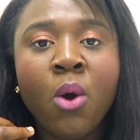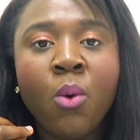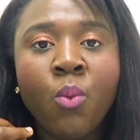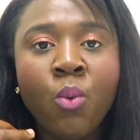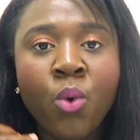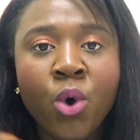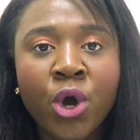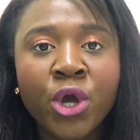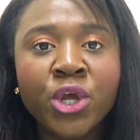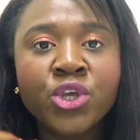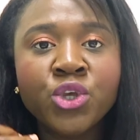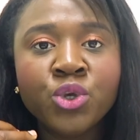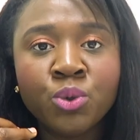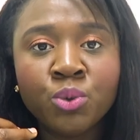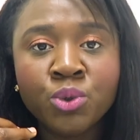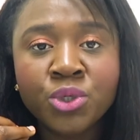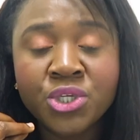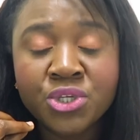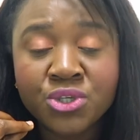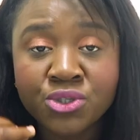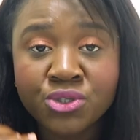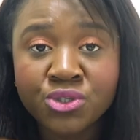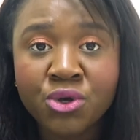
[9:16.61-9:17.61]
what you
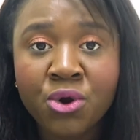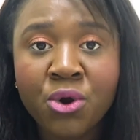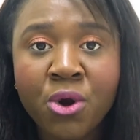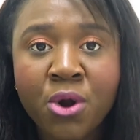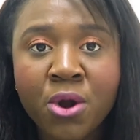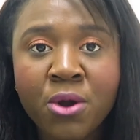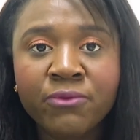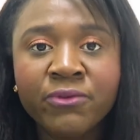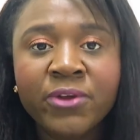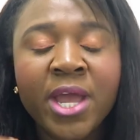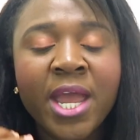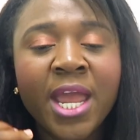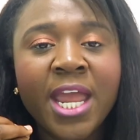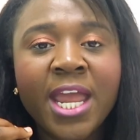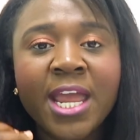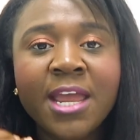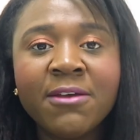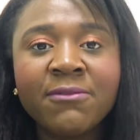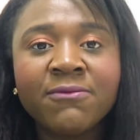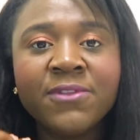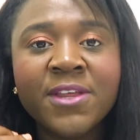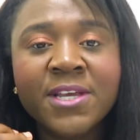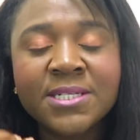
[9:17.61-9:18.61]
deserve
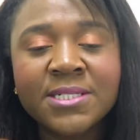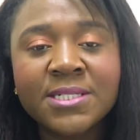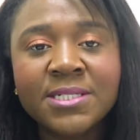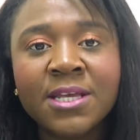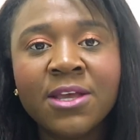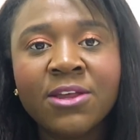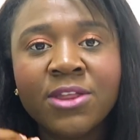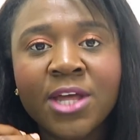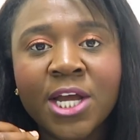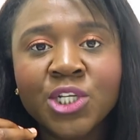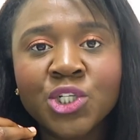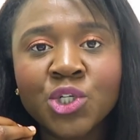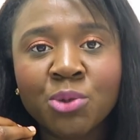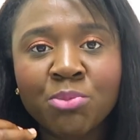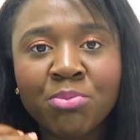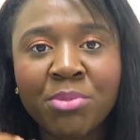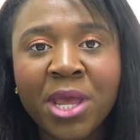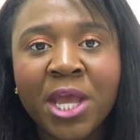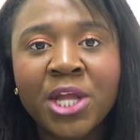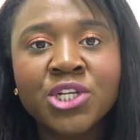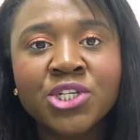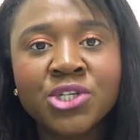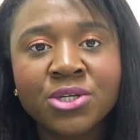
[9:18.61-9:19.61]
if they see that your
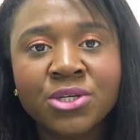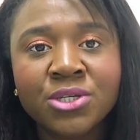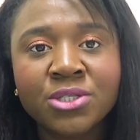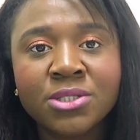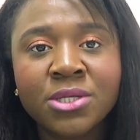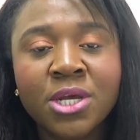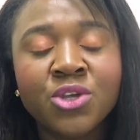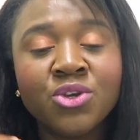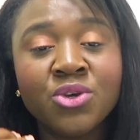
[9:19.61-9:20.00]
pictures,